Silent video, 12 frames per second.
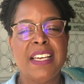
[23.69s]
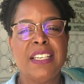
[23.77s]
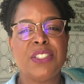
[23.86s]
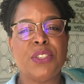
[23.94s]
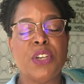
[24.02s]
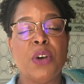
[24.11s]

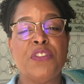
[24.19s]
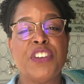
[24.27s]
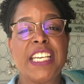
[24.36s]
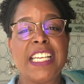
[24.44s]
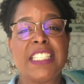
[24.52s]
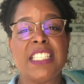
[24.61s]
So don't
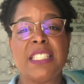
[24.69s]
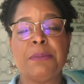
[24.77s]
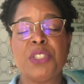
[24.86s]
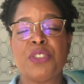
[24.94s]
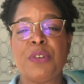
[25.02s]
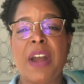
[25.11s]
forget to
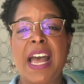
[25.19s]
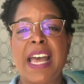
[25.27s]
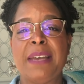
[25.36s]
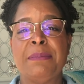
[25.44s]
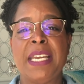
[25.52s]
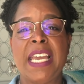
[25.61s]

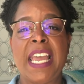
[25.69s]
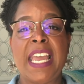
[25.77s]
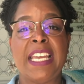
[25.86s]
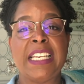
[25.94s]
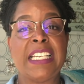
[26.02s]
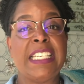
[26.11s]
subscribe
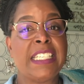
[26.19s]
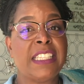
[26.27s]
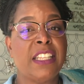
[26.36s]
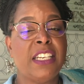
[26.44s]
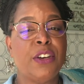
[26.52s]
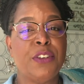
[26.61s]
and
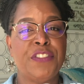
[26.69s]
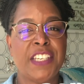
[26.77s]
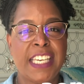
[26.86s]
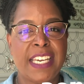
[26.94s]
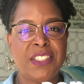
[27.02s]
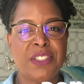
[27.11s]
click the
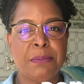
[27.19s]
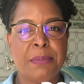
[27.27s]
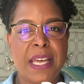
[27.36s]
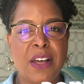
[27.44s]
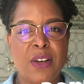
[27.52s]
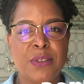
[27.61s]
notification
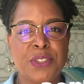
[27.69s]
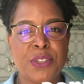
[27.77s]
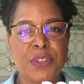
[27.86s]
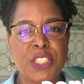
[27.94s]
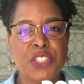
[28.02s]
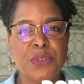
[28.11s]
bell
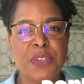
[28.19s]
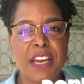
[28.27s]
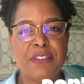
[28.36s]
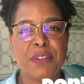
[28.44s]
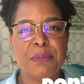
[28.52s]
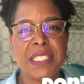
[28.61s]
so that you
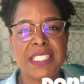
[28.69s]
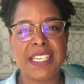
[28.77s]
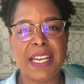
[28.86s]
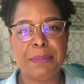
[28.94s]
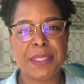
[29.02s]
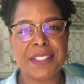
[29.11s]
never miss an
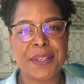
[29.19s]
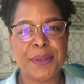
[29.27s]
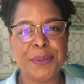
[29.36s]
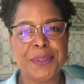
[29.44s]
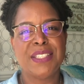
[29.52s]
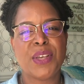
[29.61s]

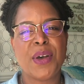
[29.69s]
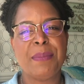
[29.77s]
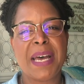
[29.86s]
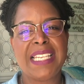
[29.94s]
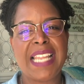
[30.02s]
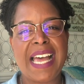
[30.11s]
episode. So in
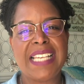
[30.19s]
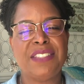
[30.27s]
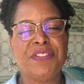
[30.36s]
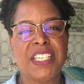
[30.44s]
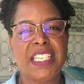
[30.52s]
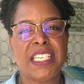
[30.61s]
my
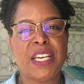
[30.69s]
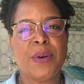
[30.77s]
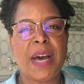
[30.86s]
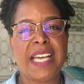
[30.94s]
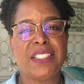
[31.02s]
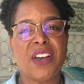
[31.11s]
last video,
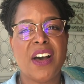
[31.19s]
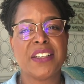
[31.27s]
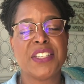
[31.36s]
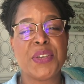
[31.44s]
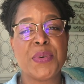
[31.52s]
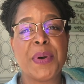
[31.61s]
I
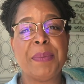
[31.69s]
talked to you